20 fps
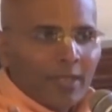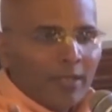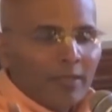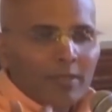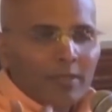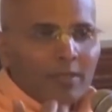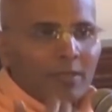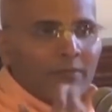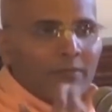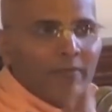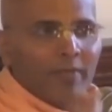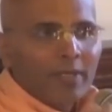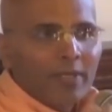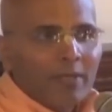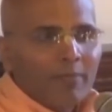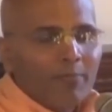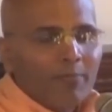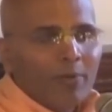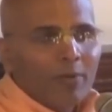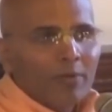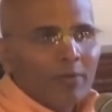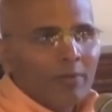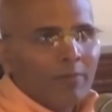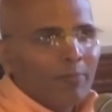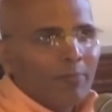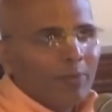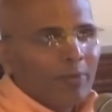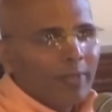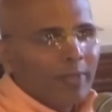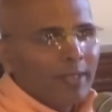And this is a very
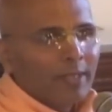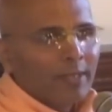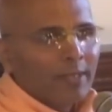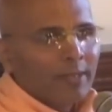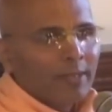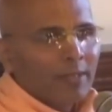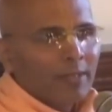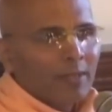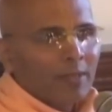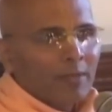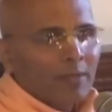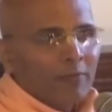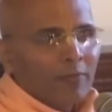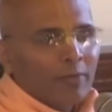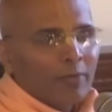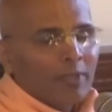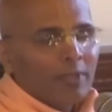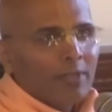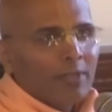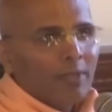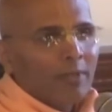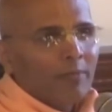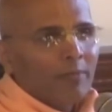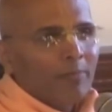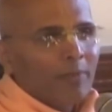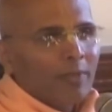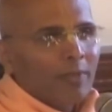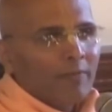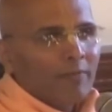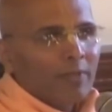important point. For
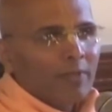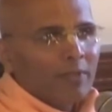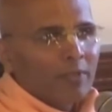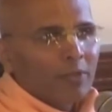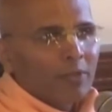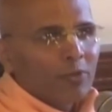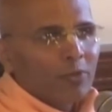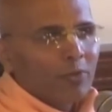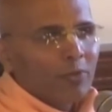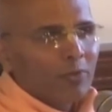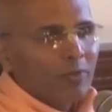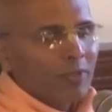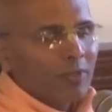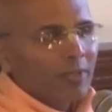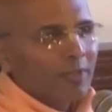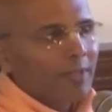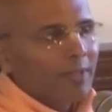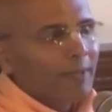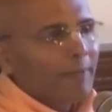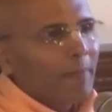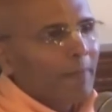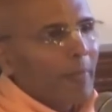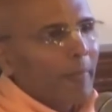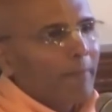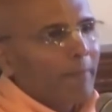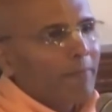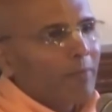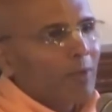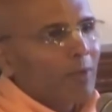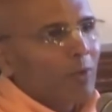example, if there's a student
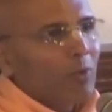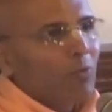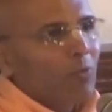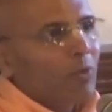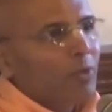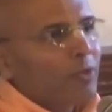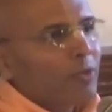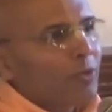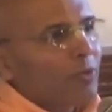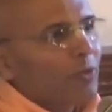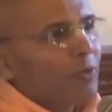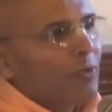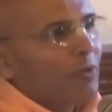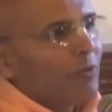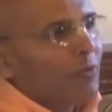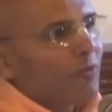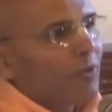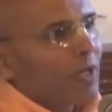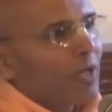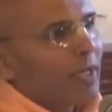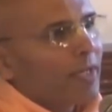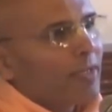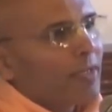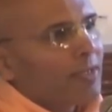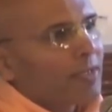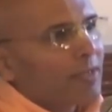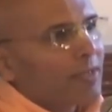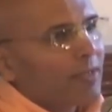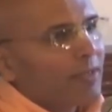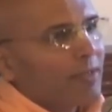who wants to go for higher
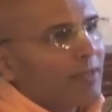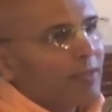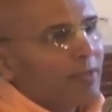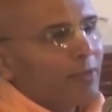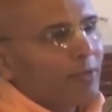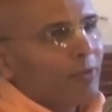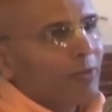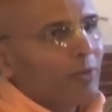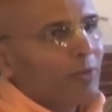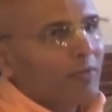studies into